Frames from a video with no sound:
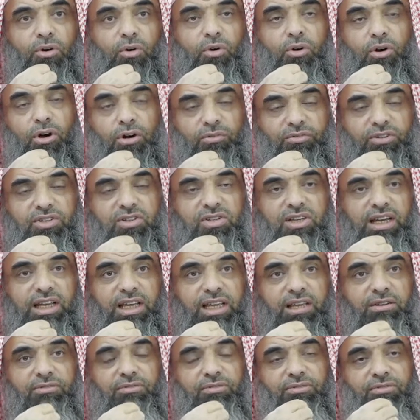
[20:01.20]
or of the
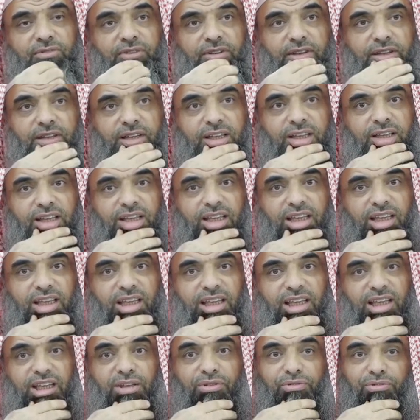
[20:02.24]
slave
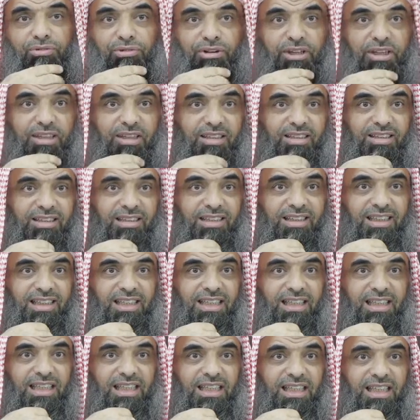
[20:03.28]
he freed.
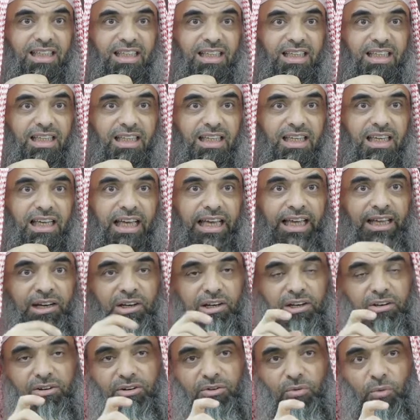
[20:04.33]

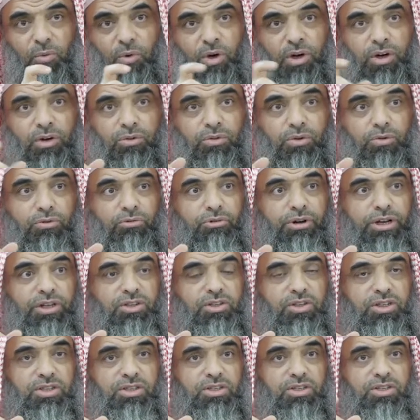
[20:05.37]
In one of the
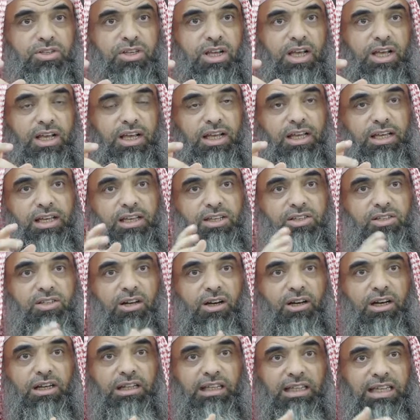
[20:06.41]
narrations, he
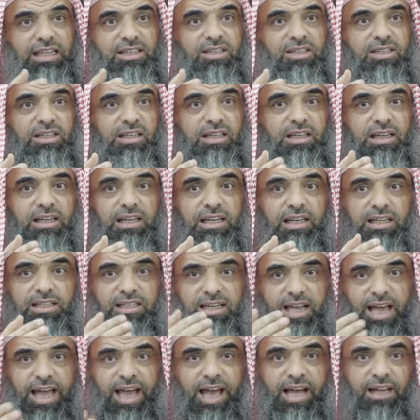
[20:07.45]
started listing his
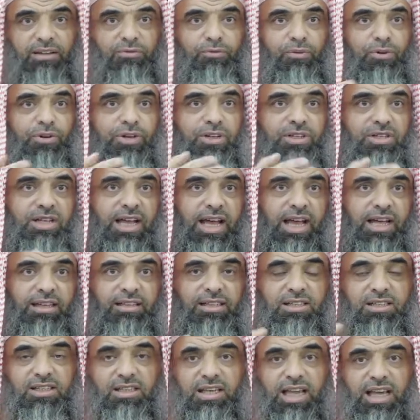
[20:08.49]
hand for his hand,
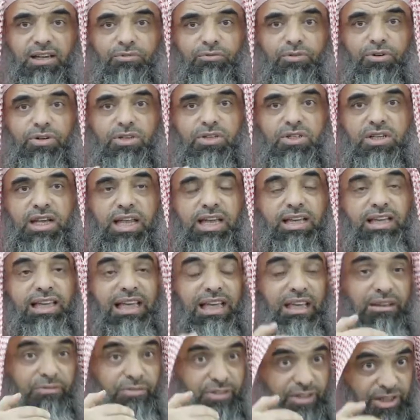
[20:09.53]
his leg for his leg,
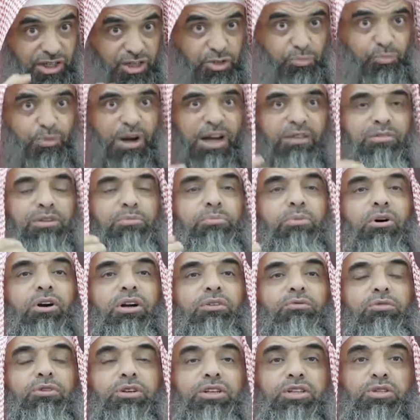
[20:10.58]
even his private
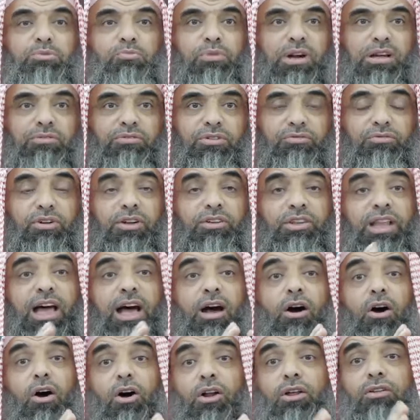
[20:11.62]
part for his private part.
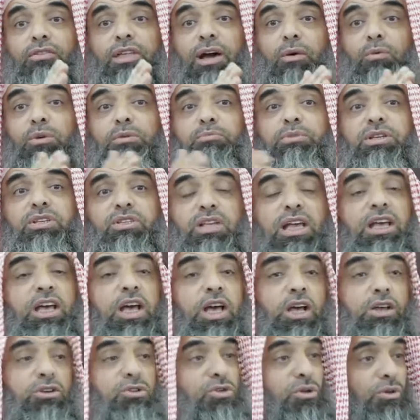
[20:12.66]
That all of that would be said.
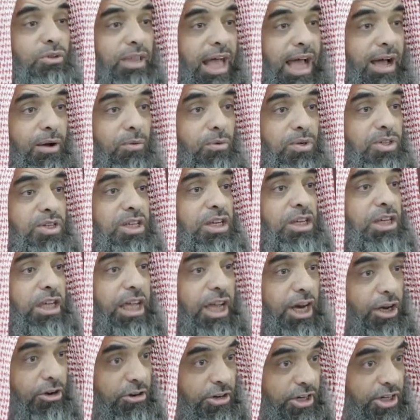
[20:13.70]
So that was
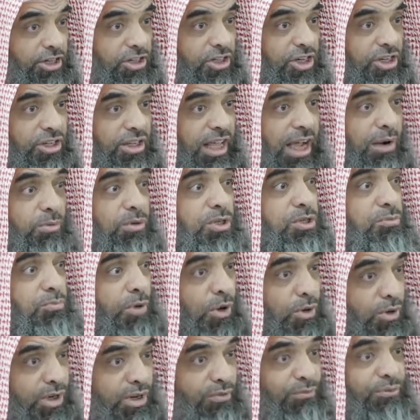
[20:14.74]
encouraging, that was
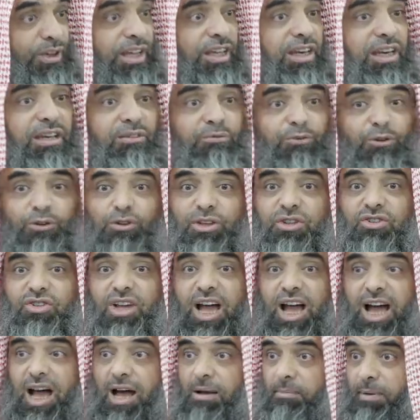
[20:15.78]
motivating for the
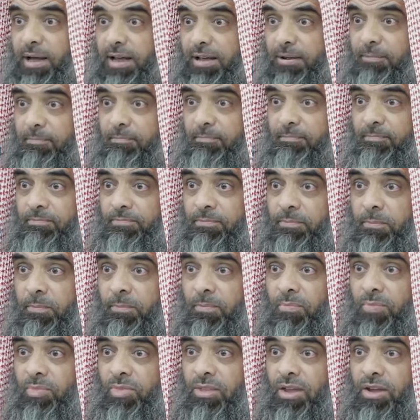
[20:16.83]

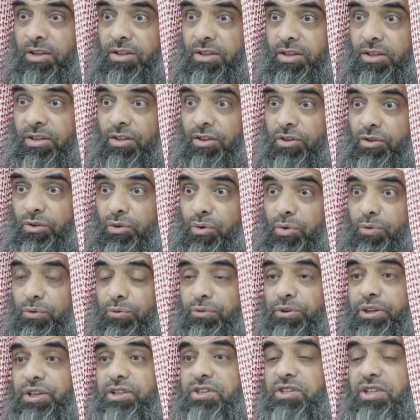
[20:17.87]
Sahaba to
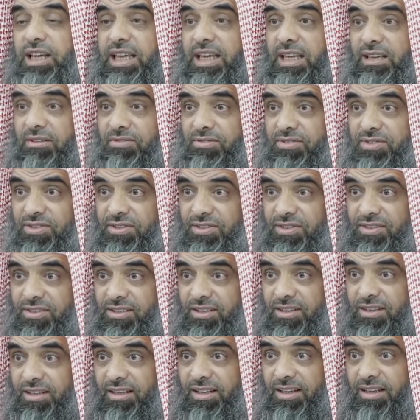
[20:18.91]
free slaves.
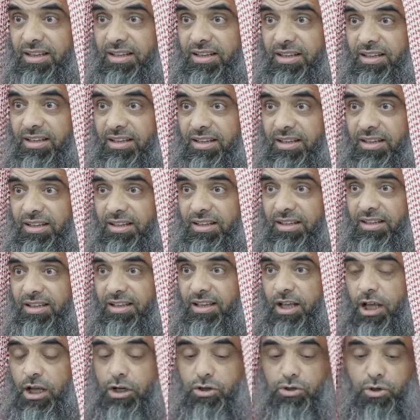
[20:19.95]

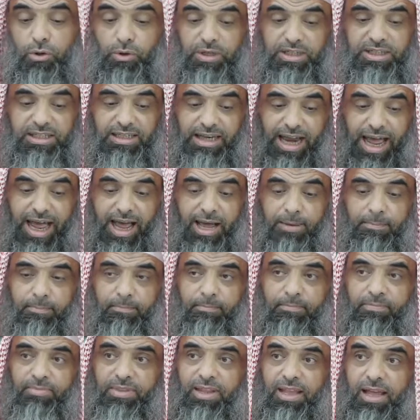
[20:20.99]
So Islam,
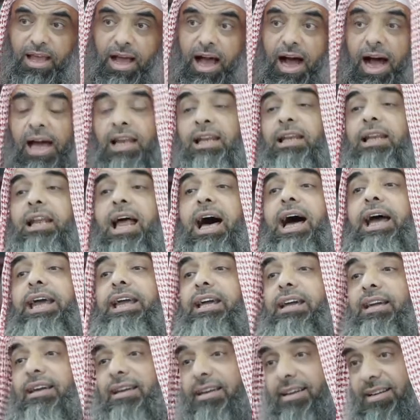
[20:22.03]

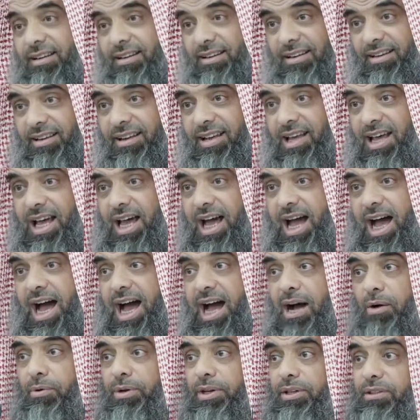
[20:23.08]
unlike
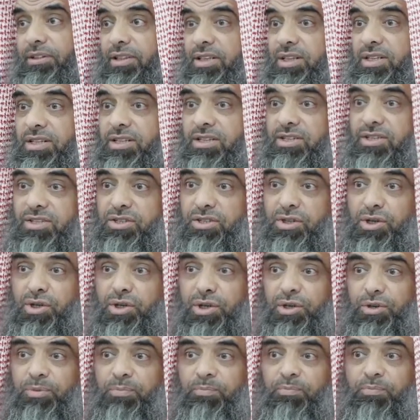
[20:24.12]
how it is
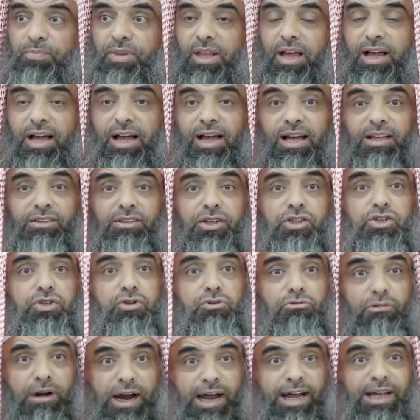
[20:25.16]
uh,
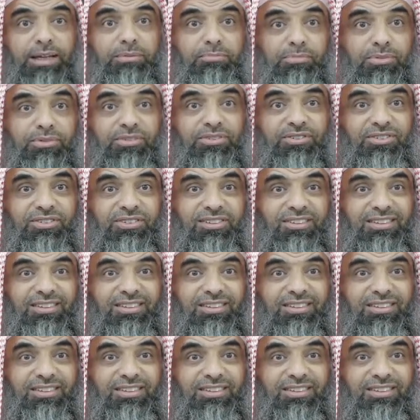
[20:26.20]
described